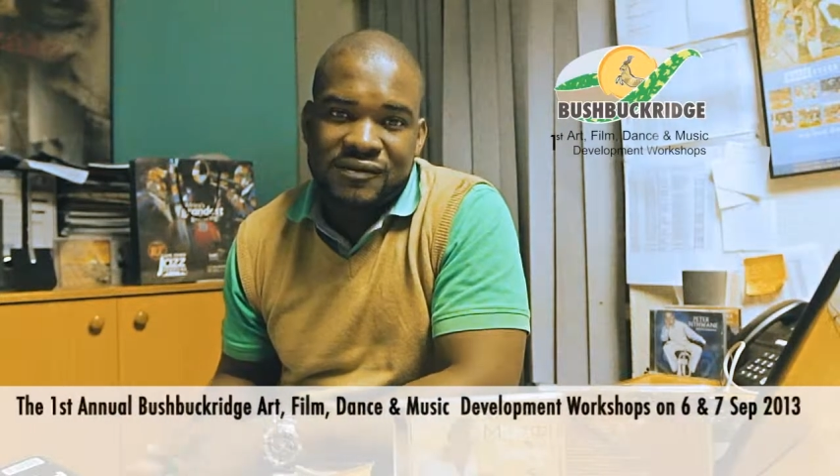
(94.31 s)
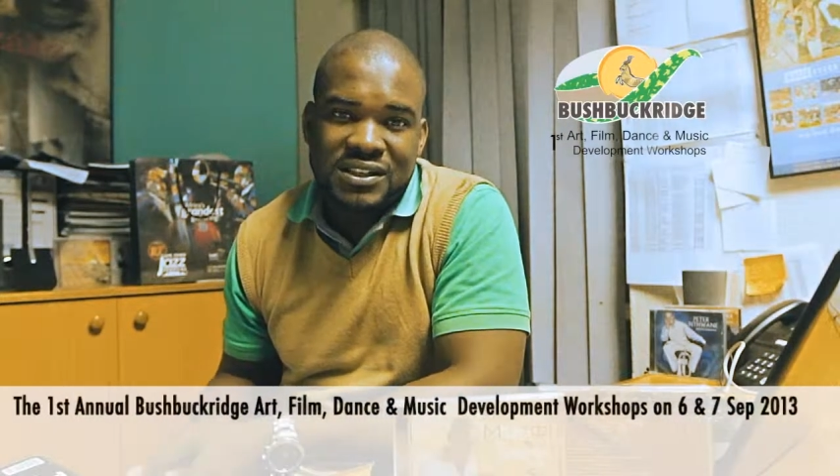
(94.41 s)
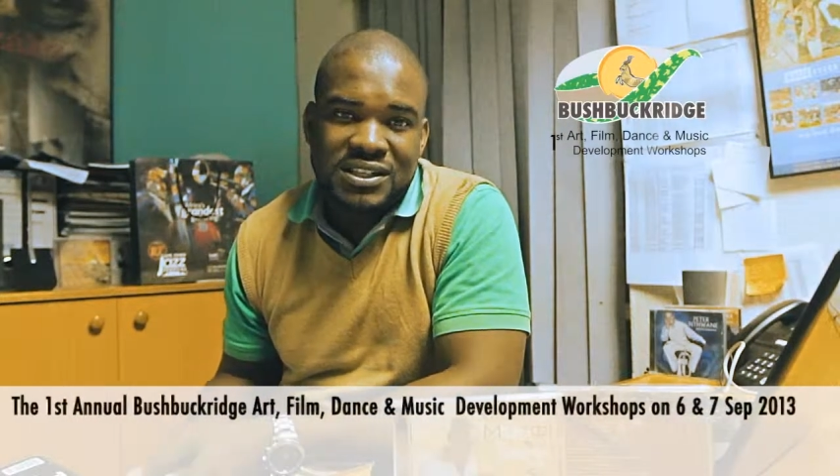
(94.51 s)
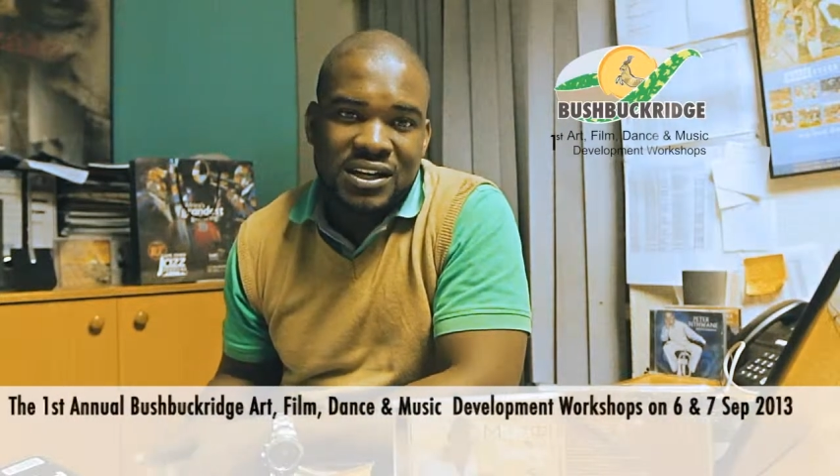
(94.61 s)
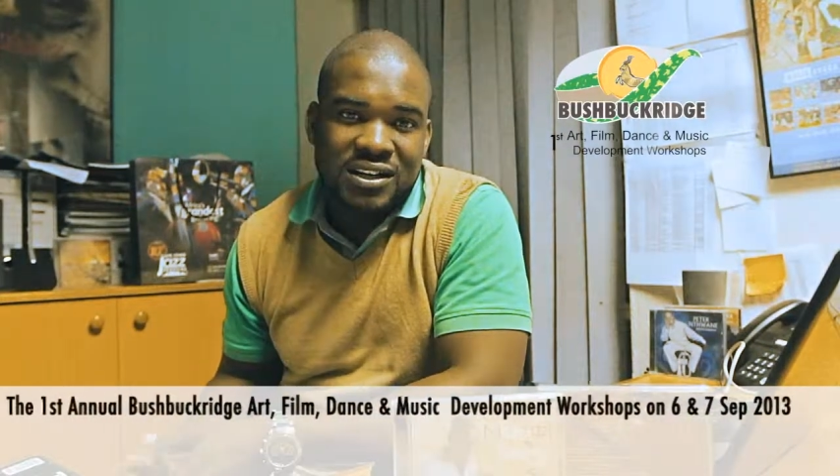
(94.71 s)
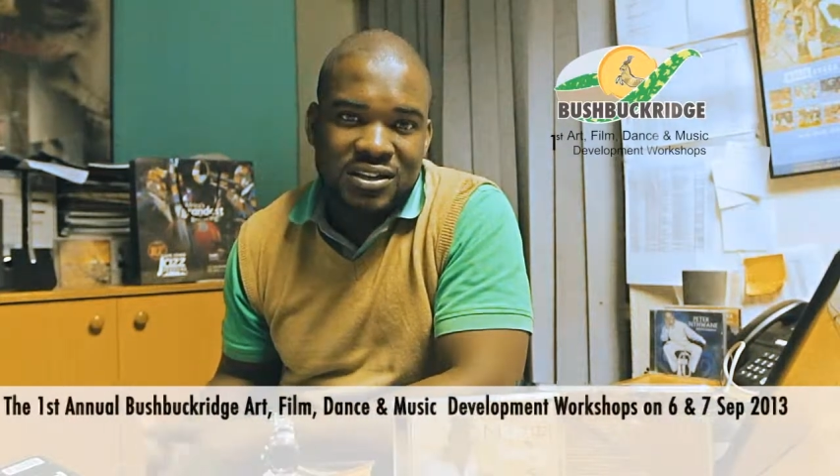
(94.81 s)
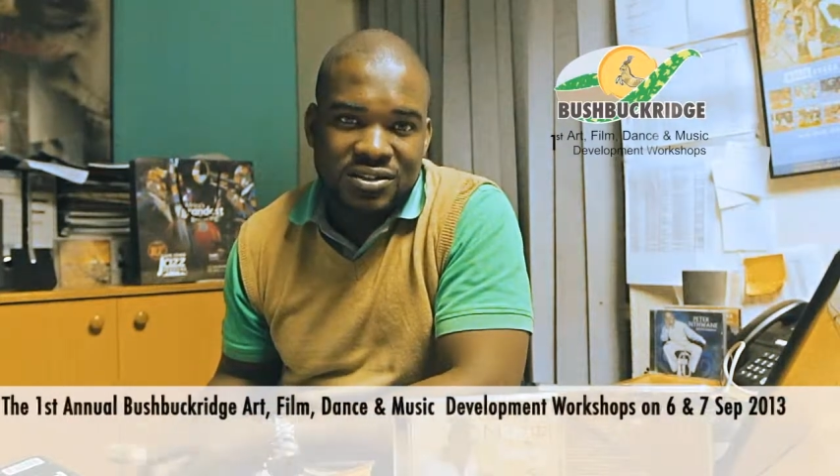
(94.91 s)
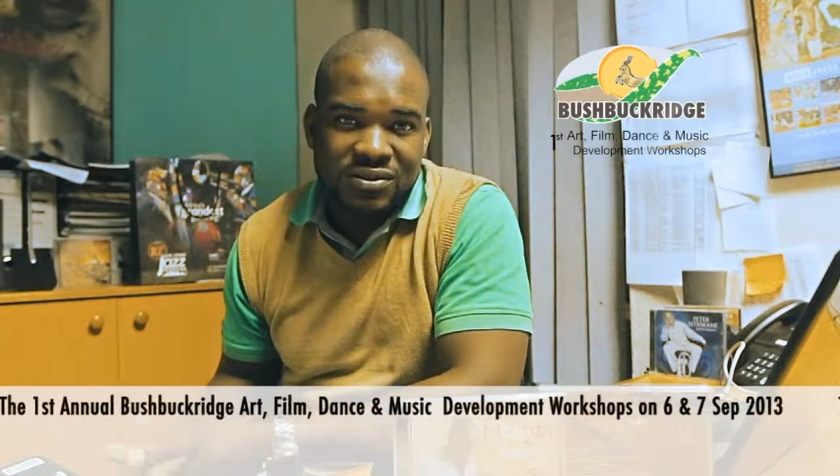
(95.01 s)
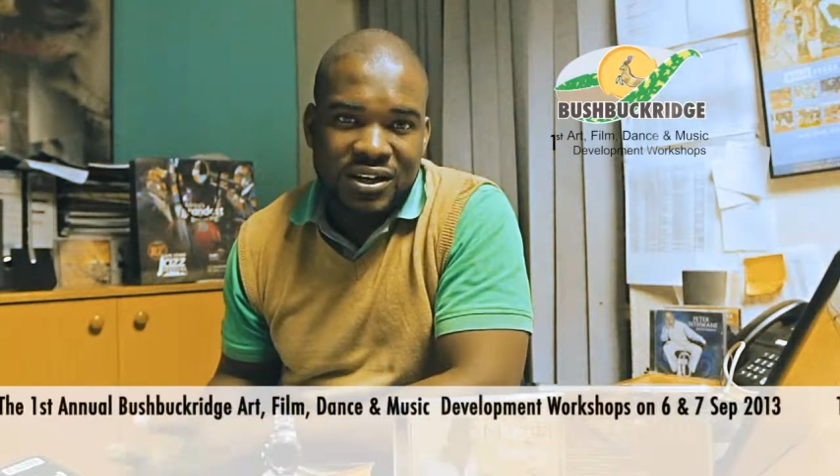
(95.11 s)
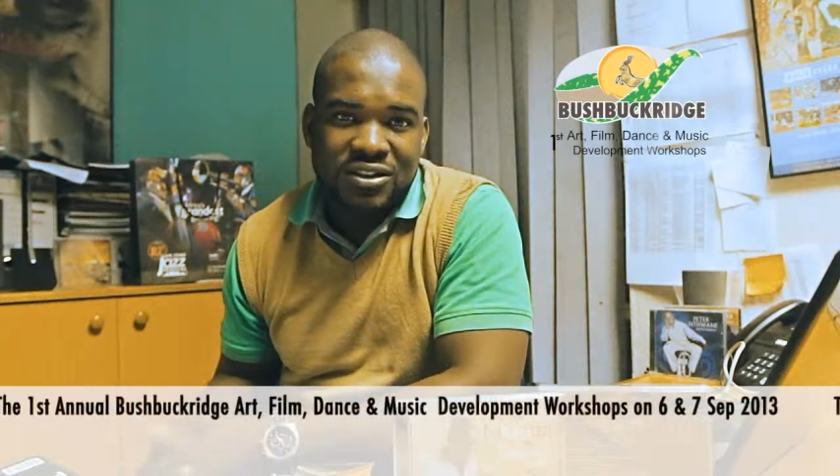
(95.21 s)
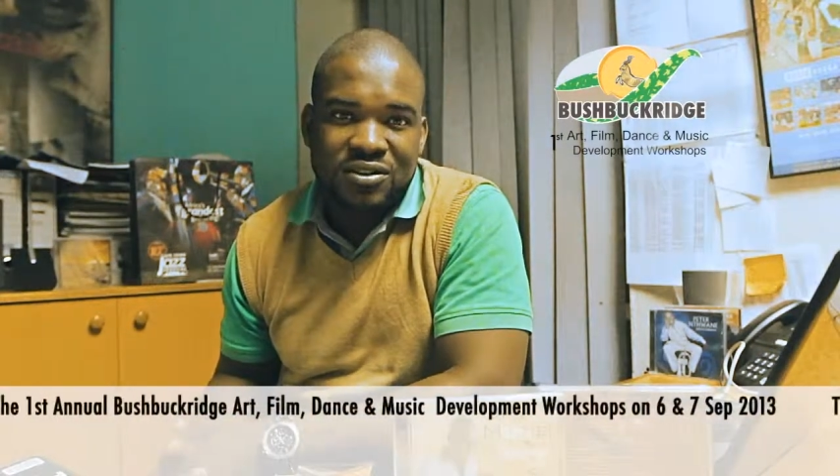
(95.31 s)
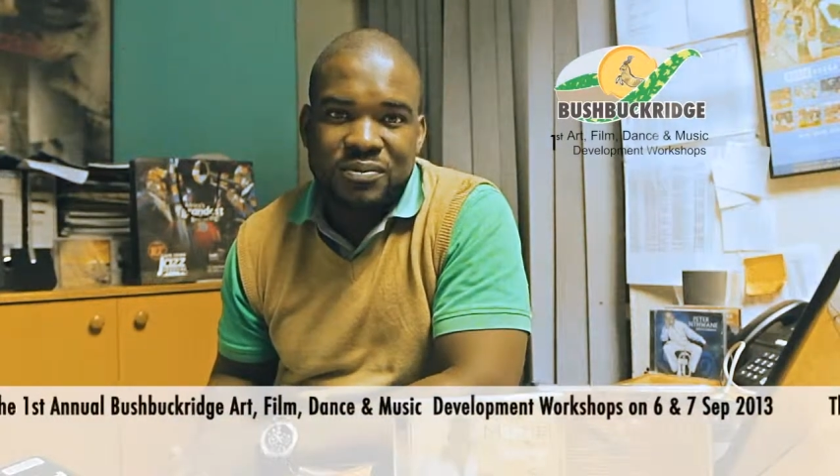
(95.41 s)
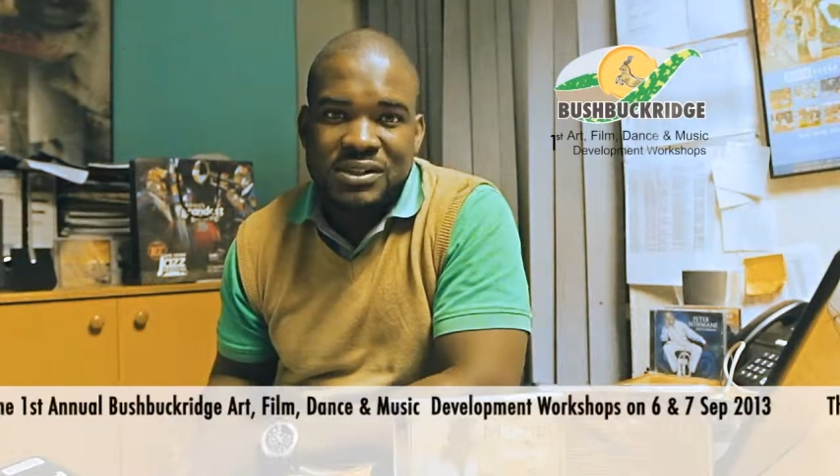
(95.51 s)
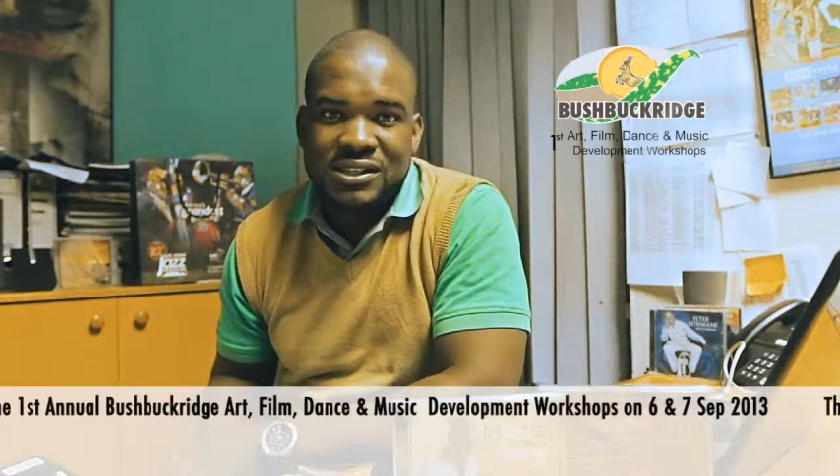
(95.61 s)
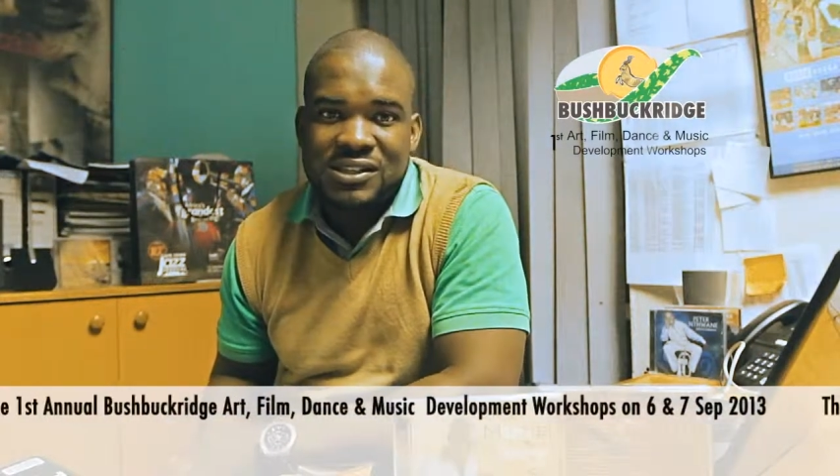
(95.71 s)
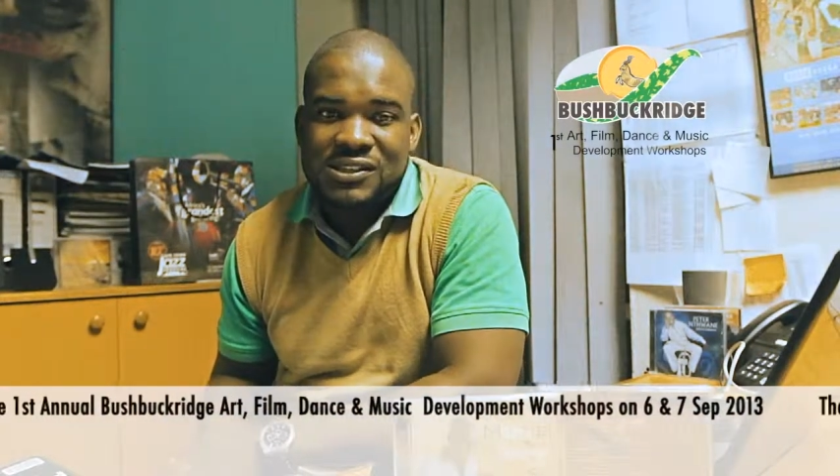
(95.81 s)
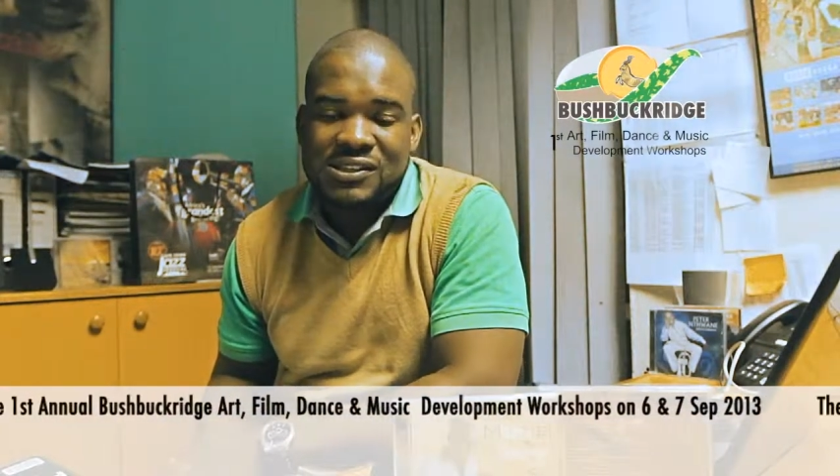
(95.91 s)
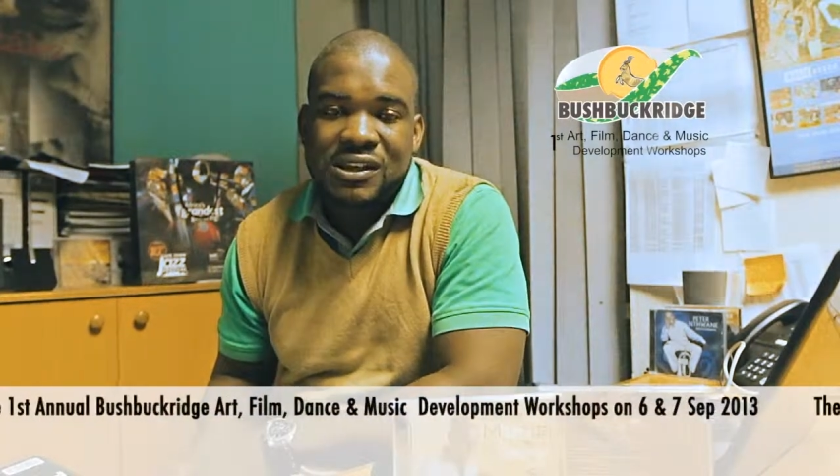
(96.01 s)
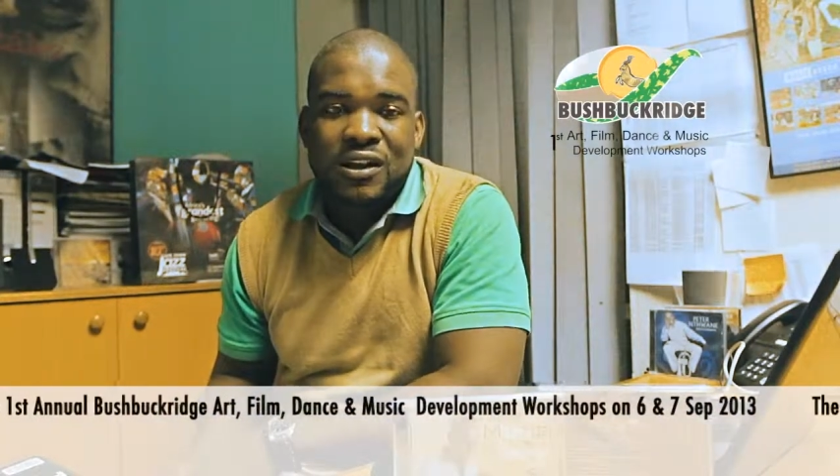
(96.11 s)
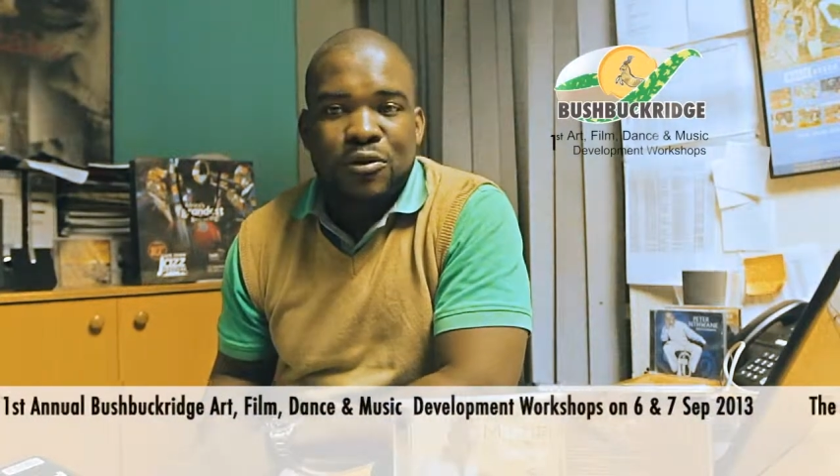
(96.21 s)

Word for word: venturing into radio businesses